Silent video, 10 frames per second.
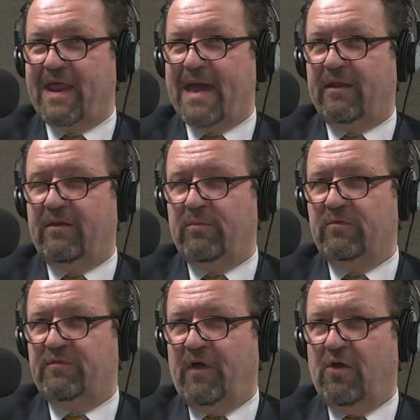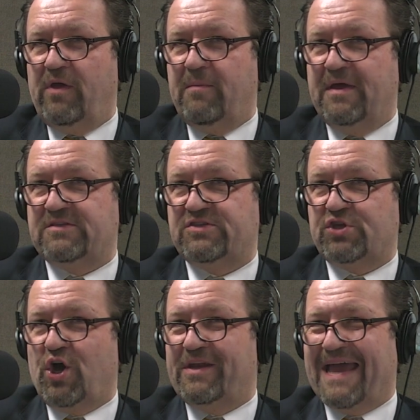Adams. Follow him at
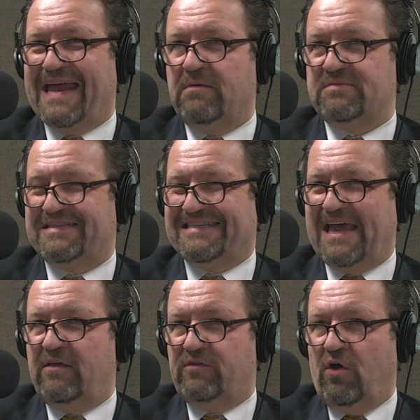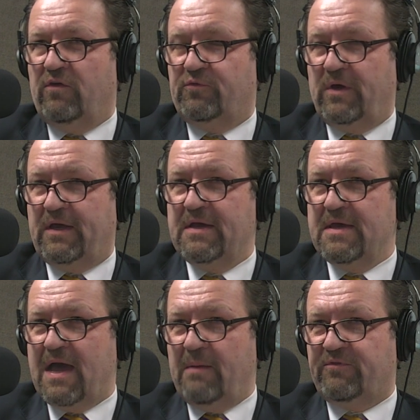Scott Adams Says on Twitter.
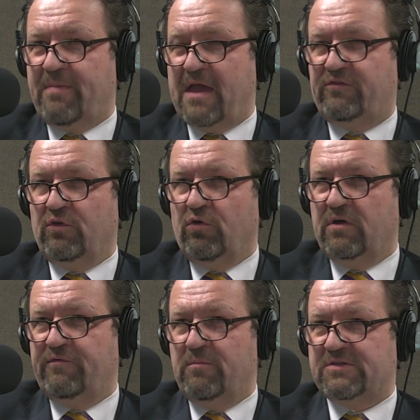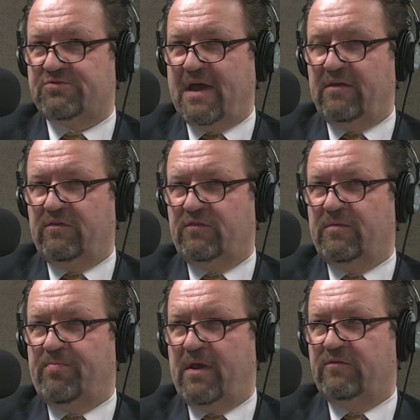I'm Sebastian Gorka, former strategist to
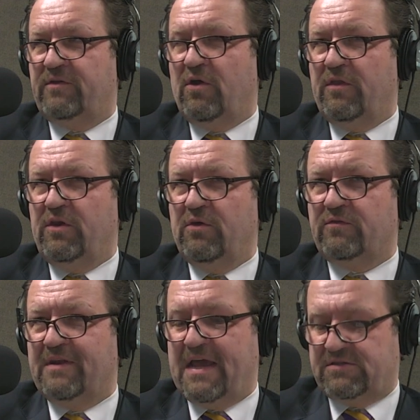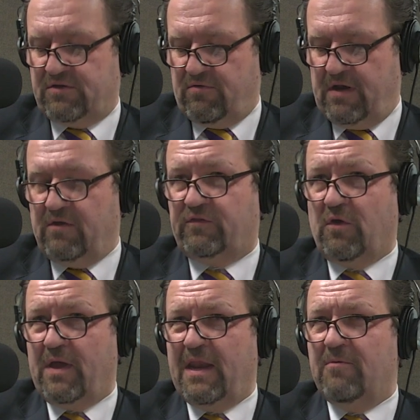the president on the newest national radio
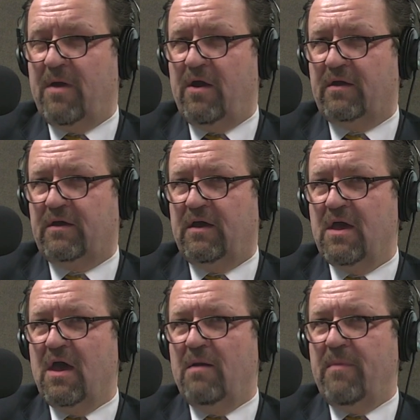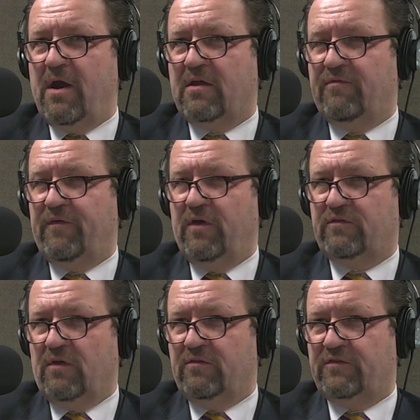show in America, America
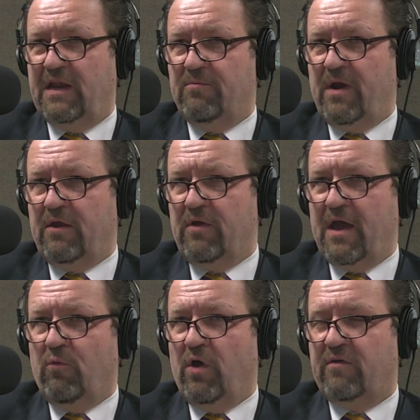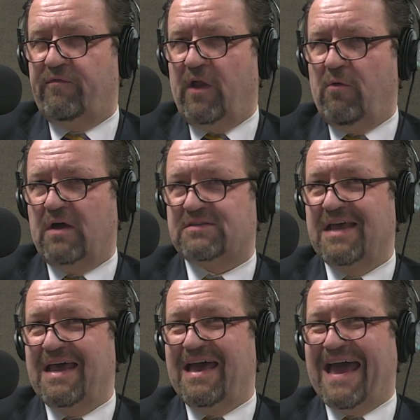First on the Salem Radio Network. Follow us
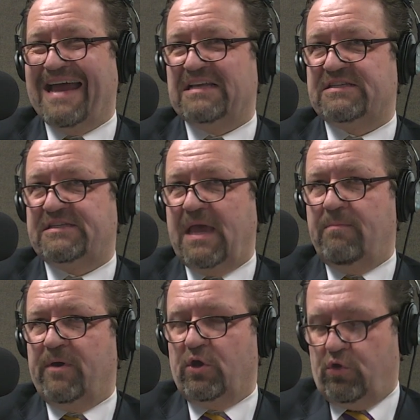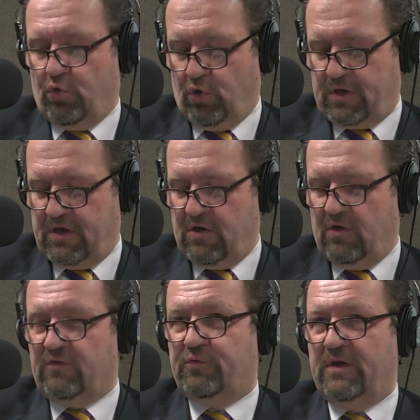at Seb Gorka
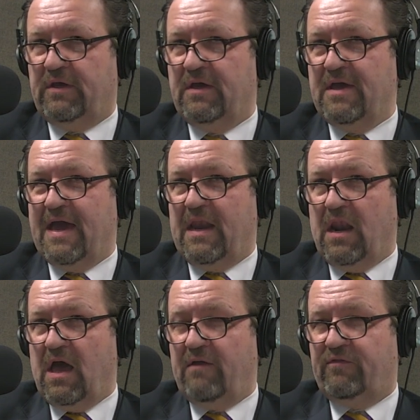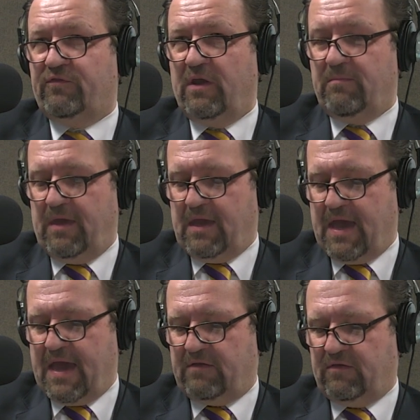on Twitter and live streaming
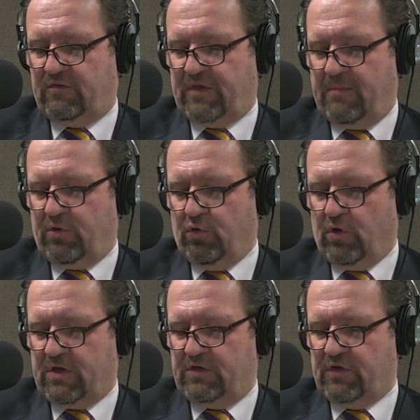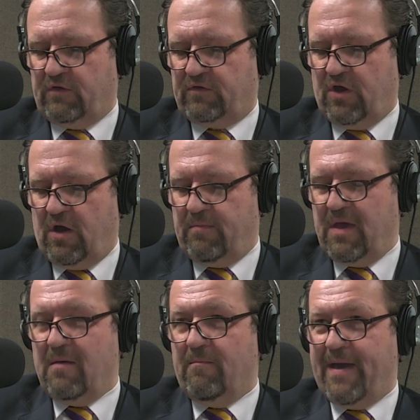at sebgorka.com.
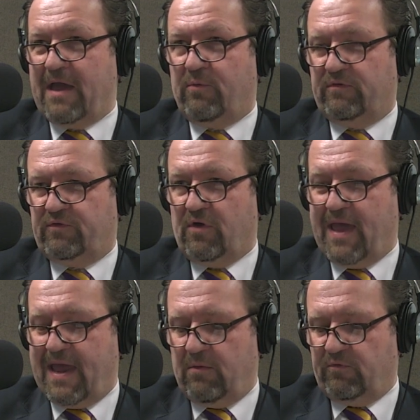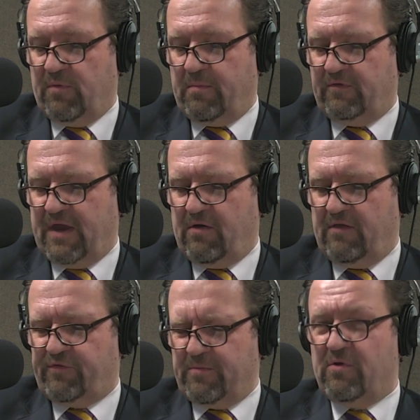Back with Scott Adams
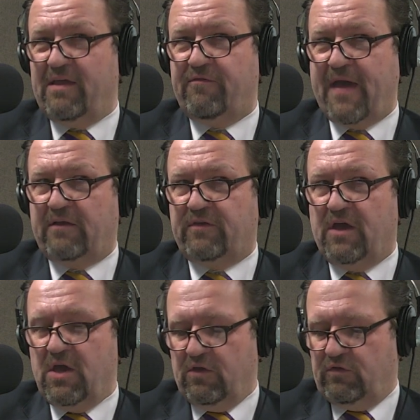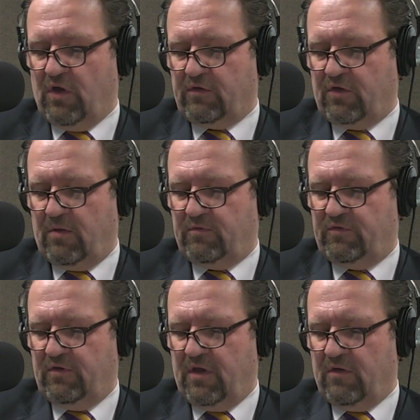momentarily from the ReliefFactor.com
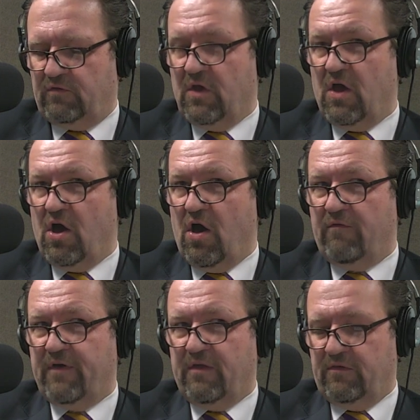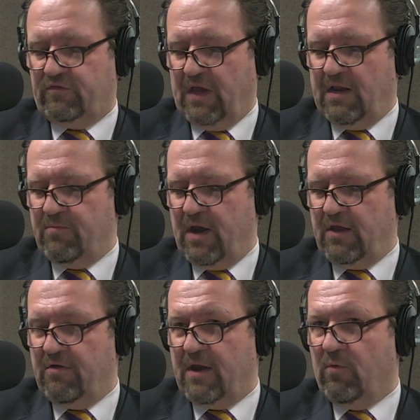studios of the Salem
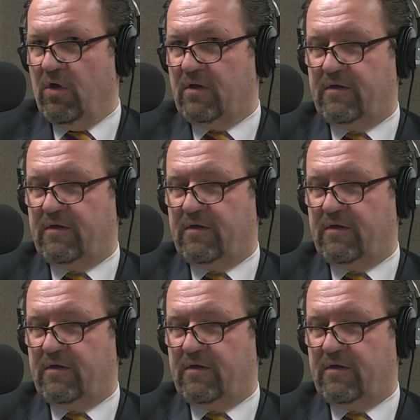Radio Network.